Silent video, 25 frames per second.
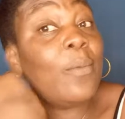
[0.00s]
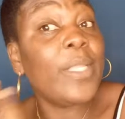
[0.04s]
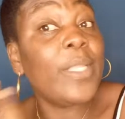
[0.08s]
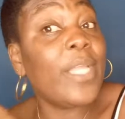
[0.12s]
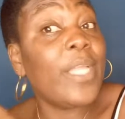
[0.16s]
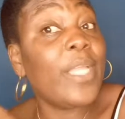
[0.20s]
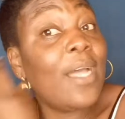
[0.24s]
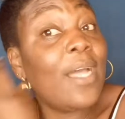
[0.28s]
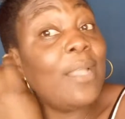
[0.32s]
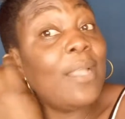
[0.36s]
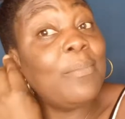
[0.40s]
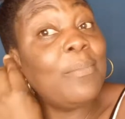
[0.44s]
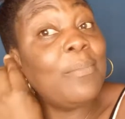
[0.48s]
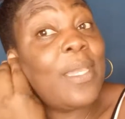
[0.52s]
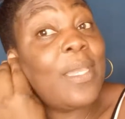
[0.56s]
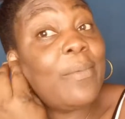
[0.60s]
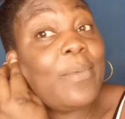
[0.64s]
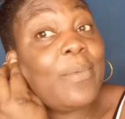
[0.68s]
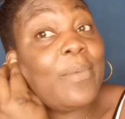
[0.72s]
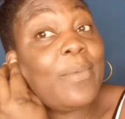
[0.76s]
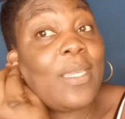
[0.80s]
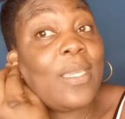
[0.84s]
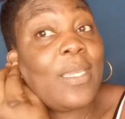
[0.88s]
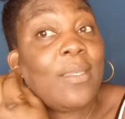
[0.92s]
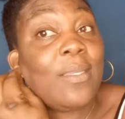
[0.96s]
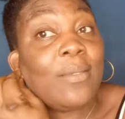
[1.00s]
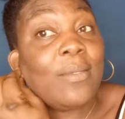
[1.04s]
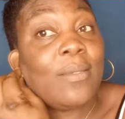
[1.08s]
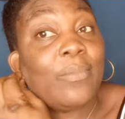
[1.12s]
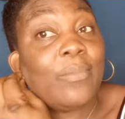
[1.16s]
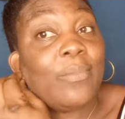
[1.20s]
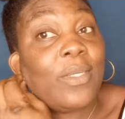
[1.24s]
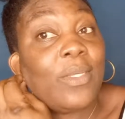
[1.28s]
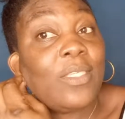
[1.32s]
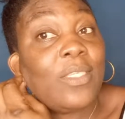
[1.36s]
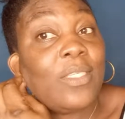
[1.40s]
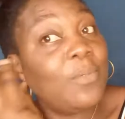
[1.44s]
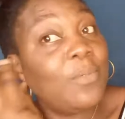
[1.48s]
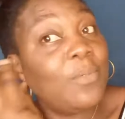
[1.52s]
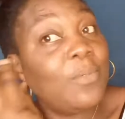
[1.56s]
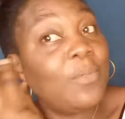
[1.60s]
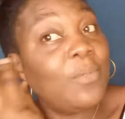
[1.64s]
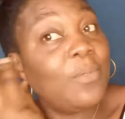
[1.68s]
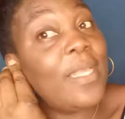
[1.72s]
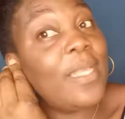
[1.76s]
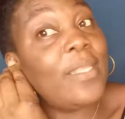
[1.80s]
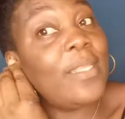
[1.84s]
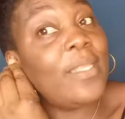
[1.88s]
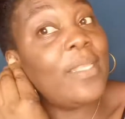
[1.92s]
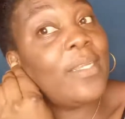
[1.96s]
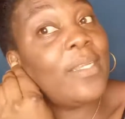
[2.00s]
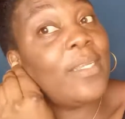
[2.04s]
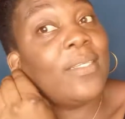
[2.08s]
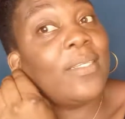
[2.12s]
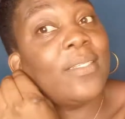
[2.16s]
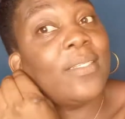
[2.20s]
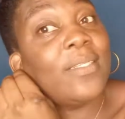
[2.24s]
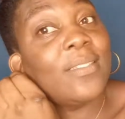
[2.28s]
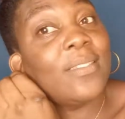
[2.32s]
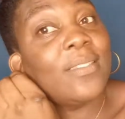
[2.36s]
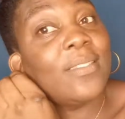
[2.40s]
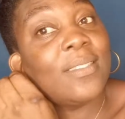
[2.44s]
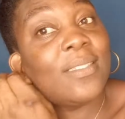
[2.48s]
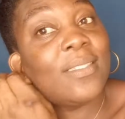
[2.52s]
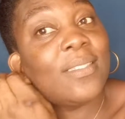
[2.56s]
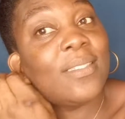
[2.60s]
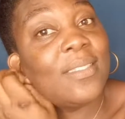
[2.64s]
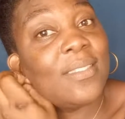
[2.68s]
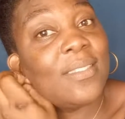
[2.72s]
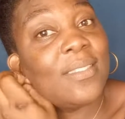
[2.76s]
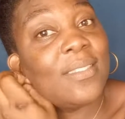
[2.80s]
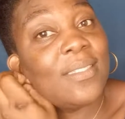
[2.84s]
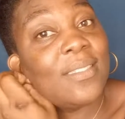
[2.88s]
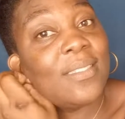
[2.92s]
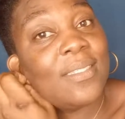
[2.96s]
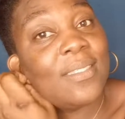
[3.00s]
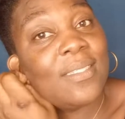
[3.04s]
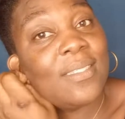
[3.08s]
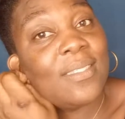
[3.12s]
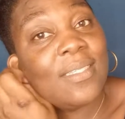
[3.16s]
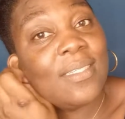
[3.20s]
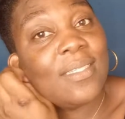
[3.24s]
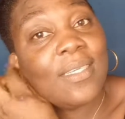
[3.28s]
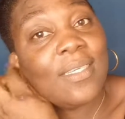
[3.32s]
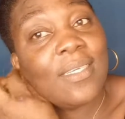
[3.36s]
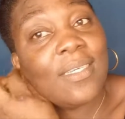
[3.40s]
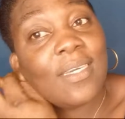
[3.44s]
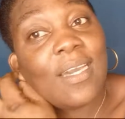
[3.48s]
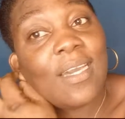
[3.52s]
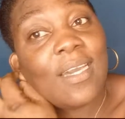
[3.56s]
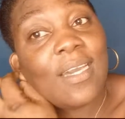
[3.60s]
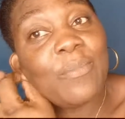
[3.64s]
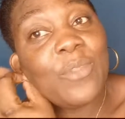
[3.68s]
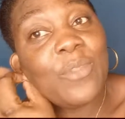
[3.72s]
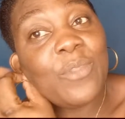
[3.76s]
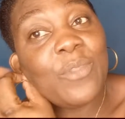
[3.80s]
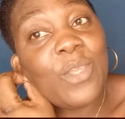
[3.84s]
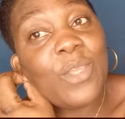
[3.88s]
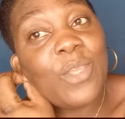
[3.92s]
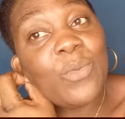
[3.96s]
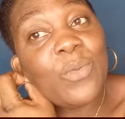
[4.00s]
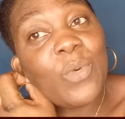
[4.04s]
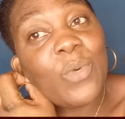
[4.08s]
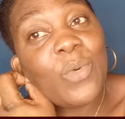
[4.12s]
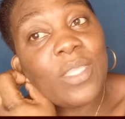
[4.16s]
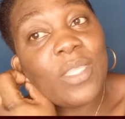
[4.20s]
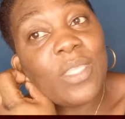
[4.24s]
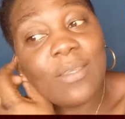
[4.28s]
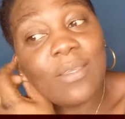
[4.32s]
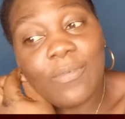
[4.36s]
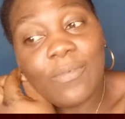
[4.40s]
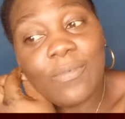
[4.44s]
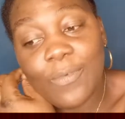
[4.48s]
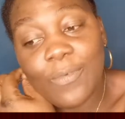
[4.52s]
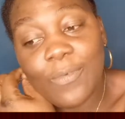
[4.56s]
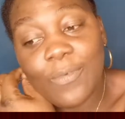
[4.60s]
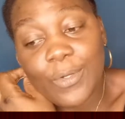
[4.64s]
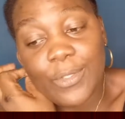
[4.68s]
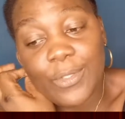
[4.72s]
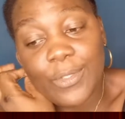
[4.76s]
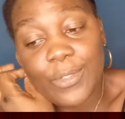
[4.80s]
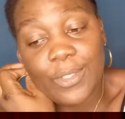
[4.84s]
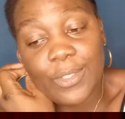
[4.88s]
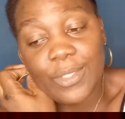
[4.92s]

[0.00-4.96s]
on, baby. Much, much better. I'm doing wonderful.